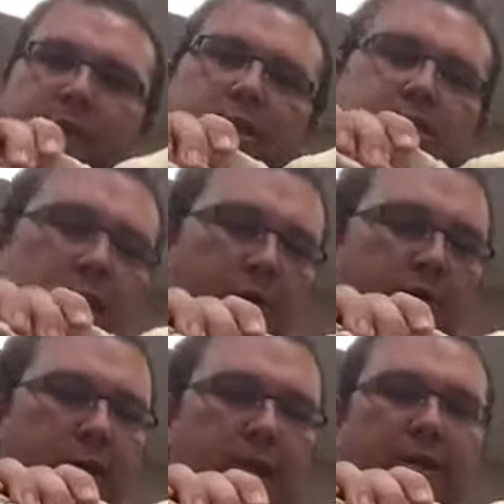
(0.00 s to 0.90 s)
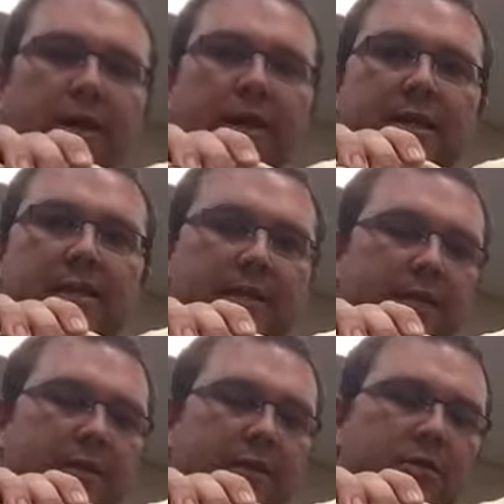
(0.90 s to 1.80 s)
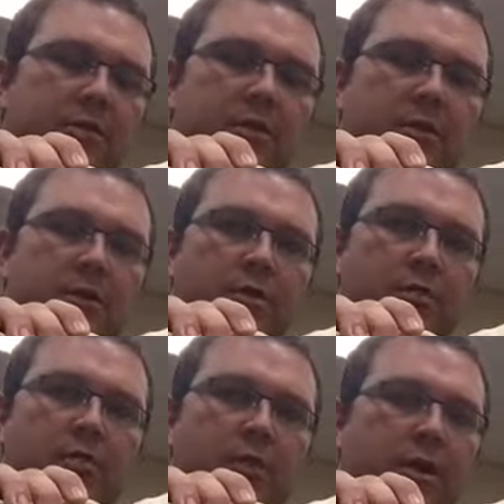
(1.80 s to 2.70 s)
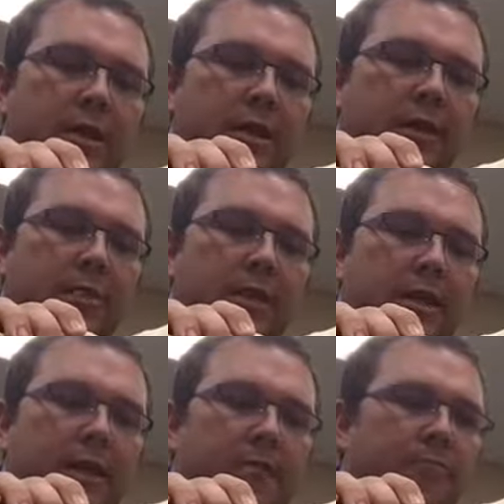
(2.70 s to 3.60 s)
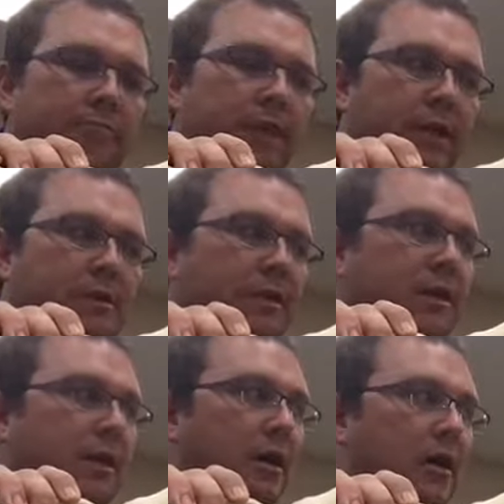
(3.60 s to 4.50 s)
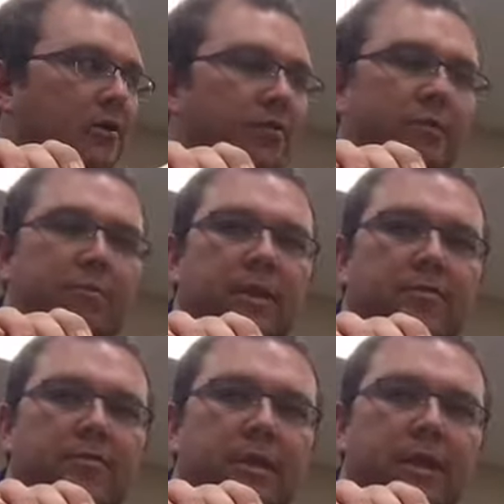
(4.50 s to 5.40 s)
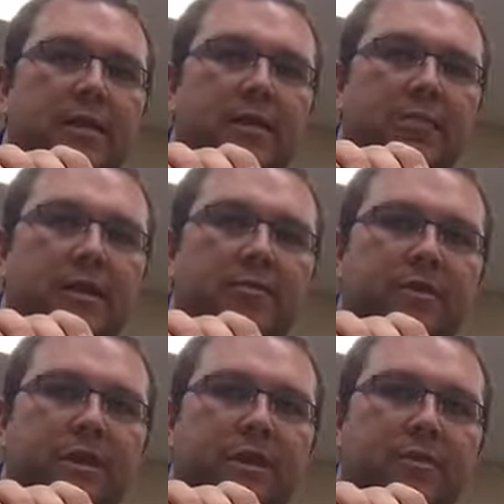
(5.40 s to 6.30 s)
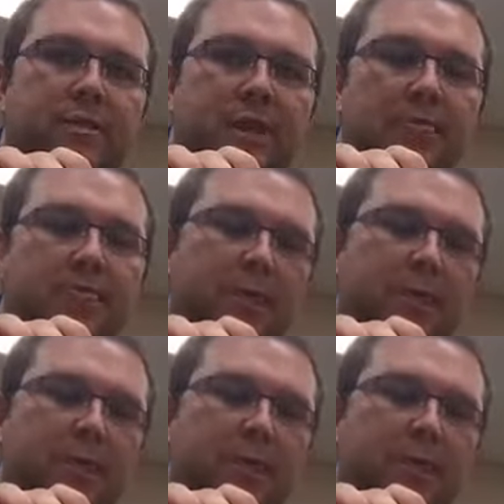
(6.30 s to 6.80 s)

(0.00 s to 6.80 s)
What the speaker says: So our Achilles tendon running up here into the calf and above the knee.